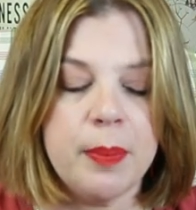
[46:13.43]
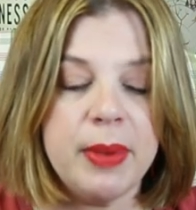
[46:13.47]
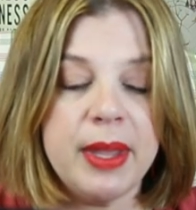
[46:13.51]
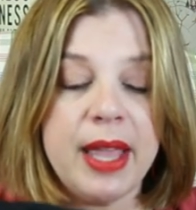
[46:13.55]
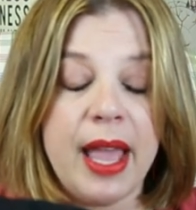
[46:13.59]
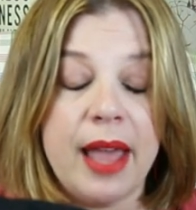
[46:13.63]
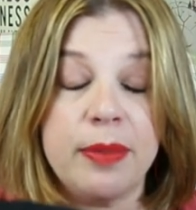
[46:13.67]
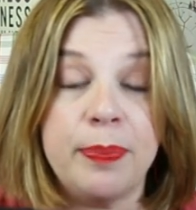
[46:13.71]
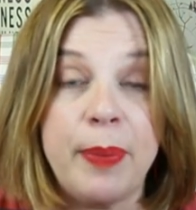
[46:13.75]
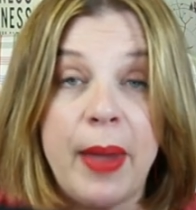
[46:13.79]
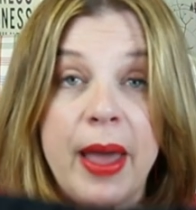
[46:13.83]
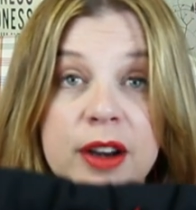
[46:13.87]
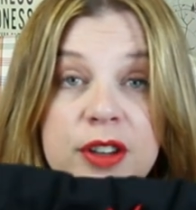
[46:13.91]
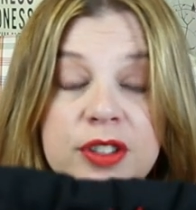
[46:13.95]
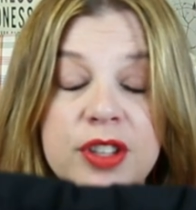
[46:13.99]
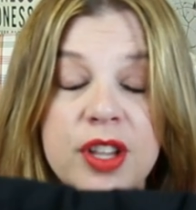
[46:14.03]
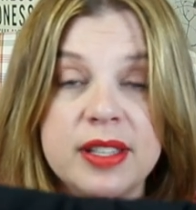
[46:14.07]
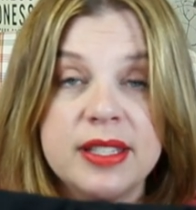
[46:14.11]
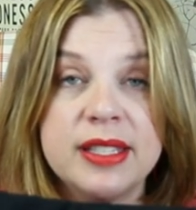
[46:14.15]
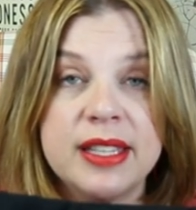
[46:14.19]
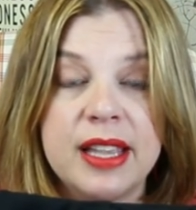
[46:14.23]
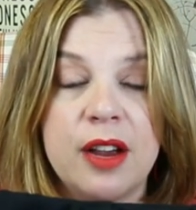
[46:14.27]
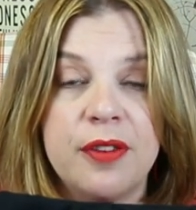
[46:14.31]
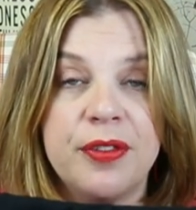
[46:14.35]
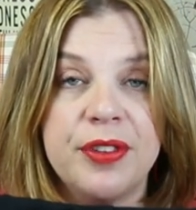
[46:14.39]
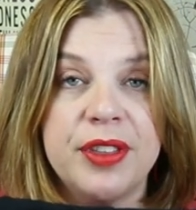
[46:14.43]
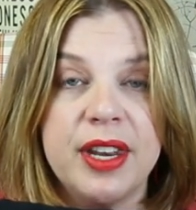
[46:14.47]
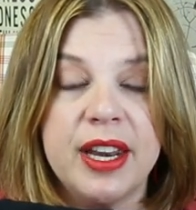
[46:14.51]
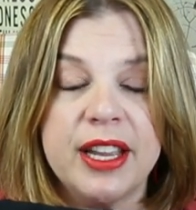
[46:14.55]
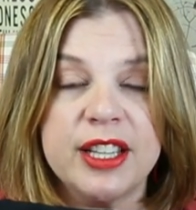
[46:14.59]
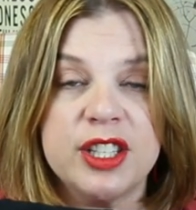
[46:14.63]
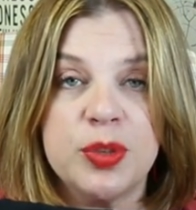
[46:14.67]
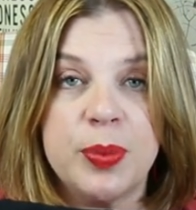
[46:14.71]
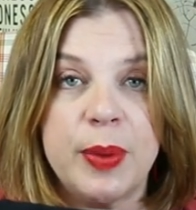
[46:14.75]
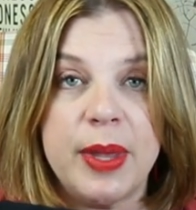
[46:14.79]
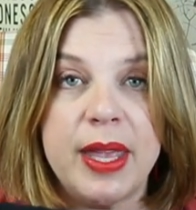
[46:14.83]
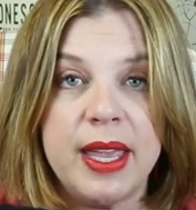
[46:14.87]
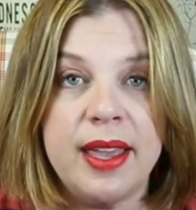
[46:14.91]
But yeah, pattern's on sale for the
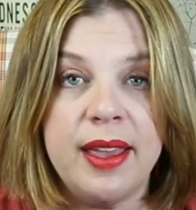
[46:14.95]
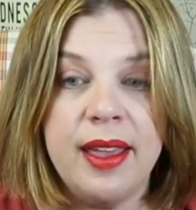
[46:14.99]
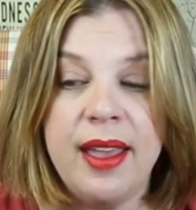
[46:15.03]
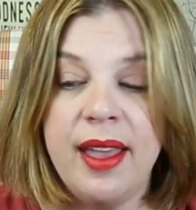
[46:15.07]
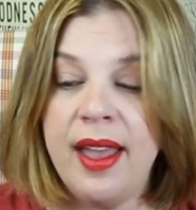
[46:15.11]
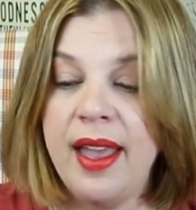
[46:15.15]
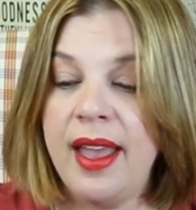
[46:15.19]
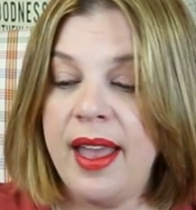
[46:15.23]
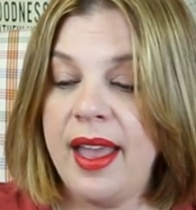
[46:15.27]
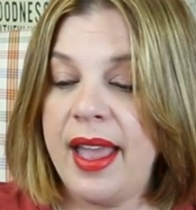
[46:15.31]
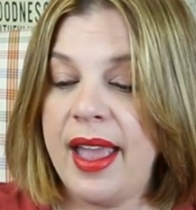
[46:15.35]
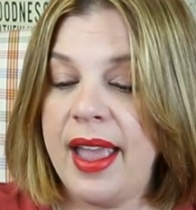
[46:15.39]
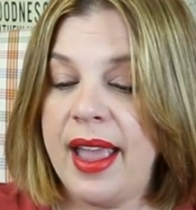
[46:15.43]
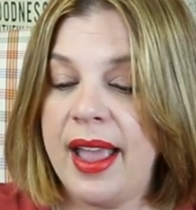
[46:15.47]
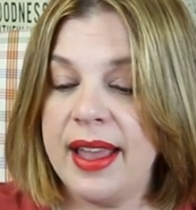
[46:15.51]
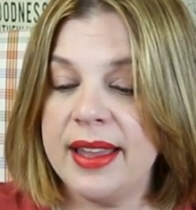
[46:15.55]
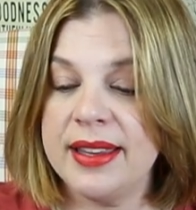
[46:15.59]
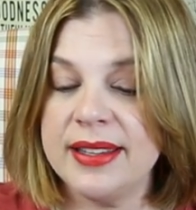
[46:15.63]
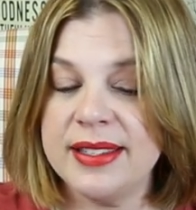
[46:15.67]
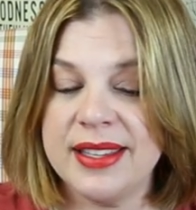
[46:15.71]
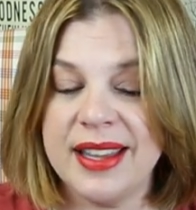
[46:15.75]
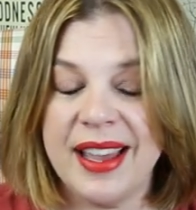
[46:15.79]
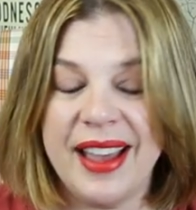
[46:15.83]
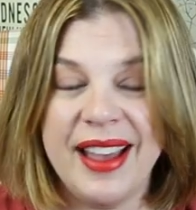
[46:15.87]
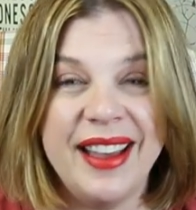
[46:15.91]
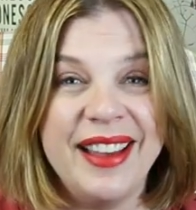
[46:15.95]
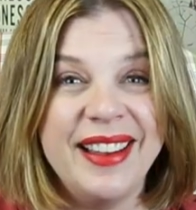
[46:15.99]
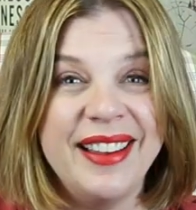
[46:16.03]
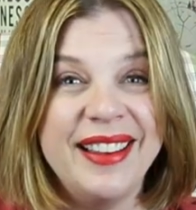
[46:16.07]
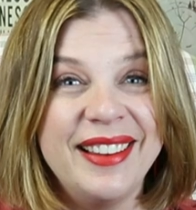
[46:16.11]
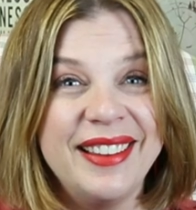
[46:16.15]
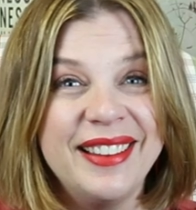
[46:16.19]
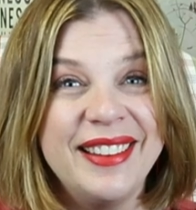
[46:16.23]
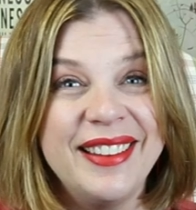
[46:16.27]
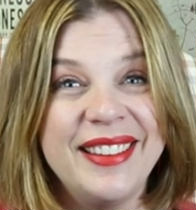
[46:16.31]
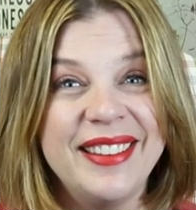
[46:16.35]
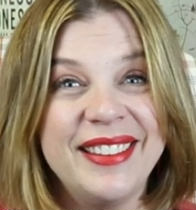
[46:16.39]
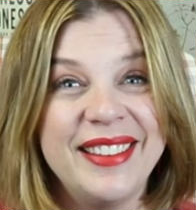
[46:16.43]
next week, and uh,
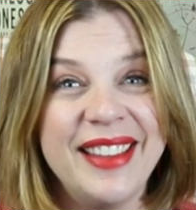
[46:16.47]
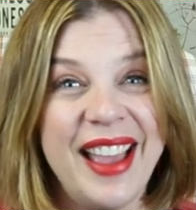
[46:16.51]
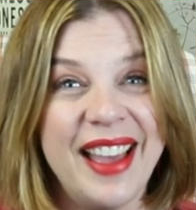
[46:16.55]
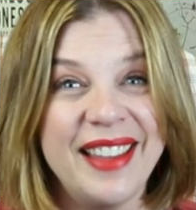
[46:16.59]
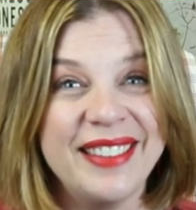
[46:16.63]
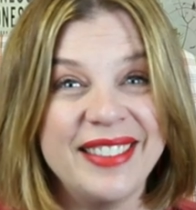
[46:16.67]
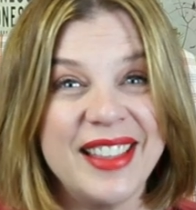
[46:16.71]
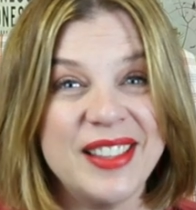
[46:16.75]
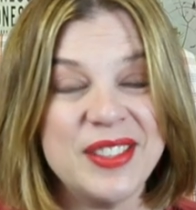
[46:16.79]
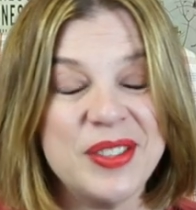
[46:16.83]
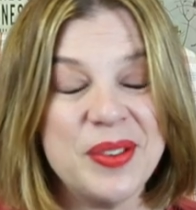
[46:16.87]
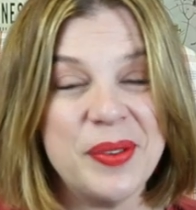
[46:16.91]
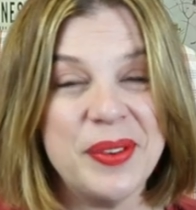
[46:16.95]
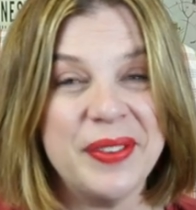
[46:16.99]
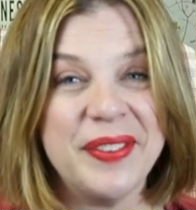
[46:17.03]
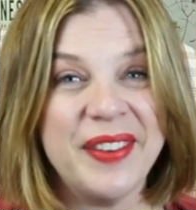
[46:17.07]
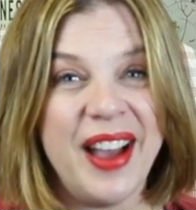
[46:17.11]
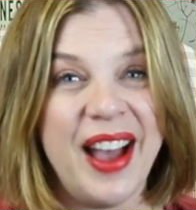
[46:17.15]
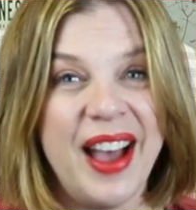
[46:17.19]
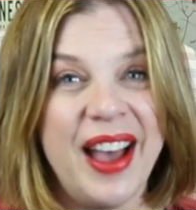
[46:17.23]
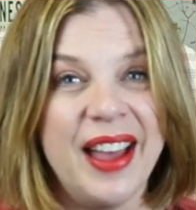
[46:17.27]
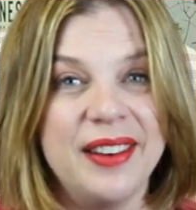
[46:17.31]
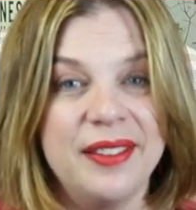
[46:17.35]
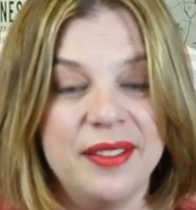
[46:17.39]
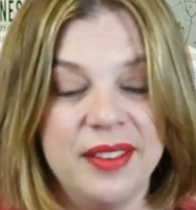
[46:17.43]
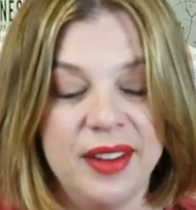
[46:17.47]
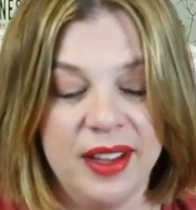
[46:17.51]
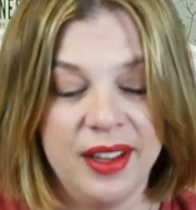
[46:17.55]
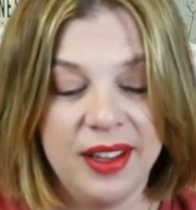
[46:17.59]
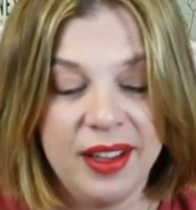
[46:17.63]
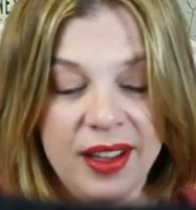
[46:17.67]
yeah, that's what we've got.